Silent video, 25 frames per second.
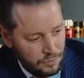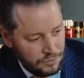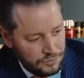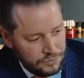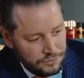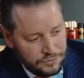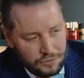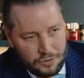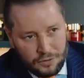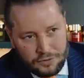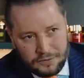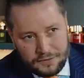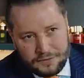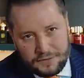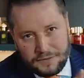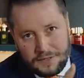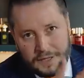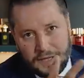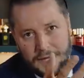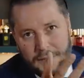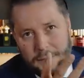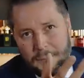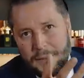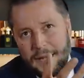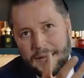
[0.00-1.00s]
watch cost
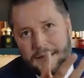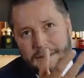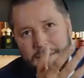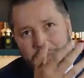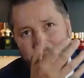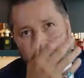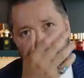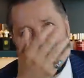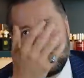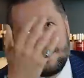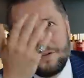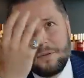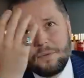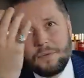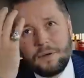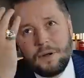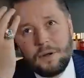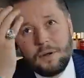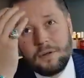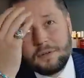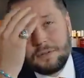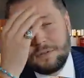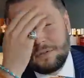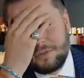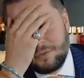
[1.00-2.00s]
back then
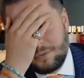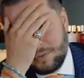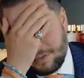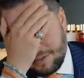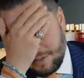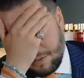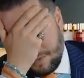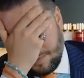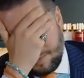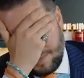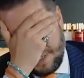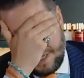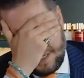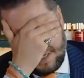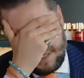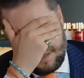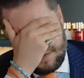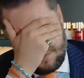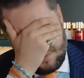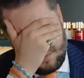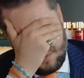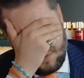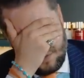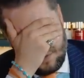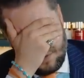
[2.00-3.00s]
around 2 years back
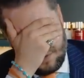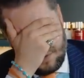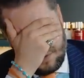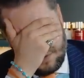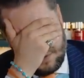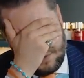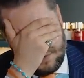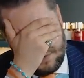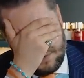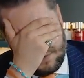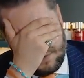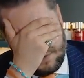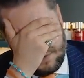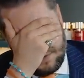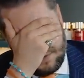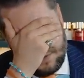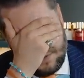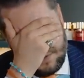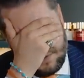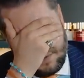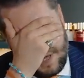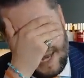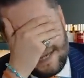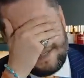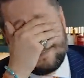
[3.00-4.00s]
was
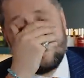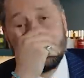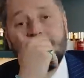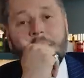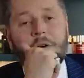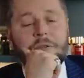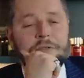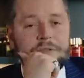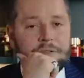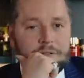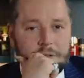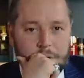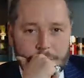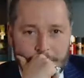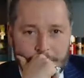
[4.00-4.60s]
80,000